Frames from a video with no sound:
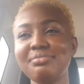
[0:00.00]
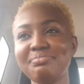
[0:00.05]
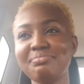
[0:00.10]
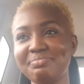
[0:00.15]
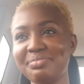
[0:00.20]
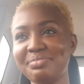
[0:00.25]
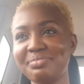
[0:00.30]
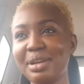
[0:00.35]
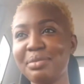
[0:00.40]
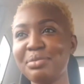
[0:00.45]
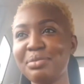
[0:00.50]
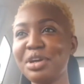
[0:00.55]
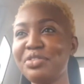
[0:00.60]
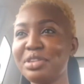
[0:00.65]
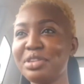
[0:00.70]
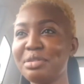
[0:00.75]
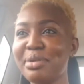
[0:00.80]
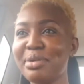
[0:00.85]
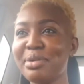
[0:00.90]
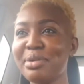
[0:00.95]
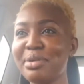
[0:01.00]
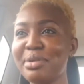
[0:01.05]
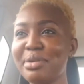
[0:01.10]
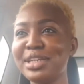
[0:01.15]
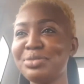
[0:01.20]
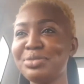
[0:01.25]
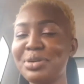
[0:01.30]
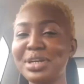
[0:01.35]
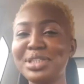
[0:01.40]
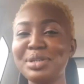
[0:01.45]
I'm looking for the
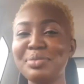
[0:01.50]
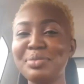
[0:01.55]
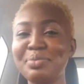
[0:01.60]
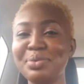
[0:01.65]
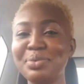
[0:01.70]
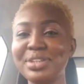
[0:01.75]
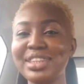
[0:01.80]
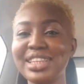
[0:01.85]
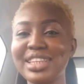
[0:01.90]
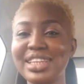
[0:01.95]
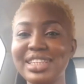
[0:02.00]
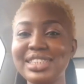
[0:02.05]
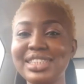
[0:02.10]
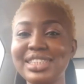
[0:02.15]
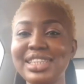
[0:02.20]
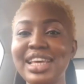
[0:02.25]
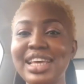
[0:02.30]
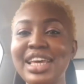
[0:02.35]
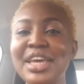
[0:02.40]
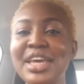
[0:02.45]
best way to put this.